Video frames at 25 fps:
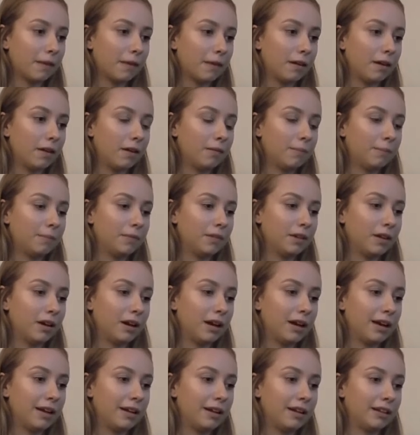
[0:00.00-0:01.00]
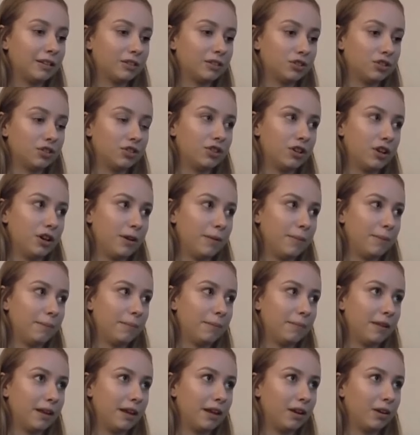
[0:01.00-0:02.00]
I had extra
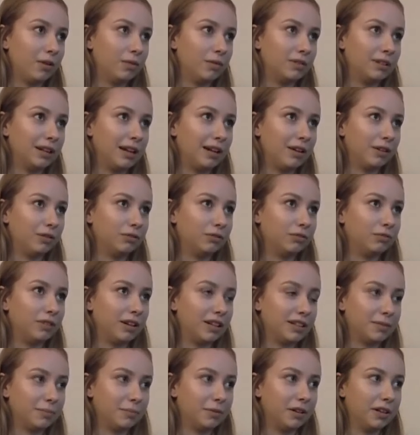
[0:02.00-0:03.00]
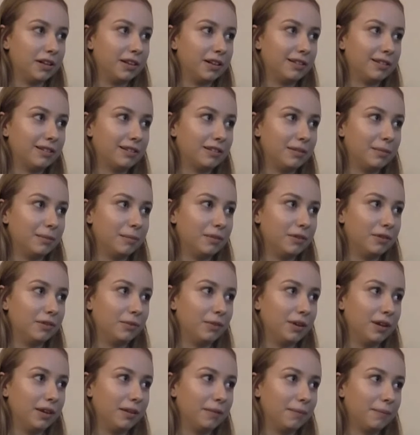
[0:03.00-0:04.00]
time and I was allowed rest breaks in
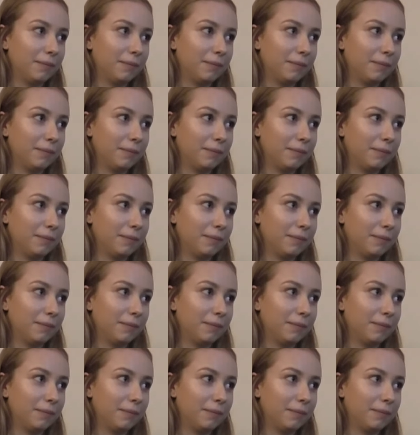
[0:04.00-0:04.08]
between.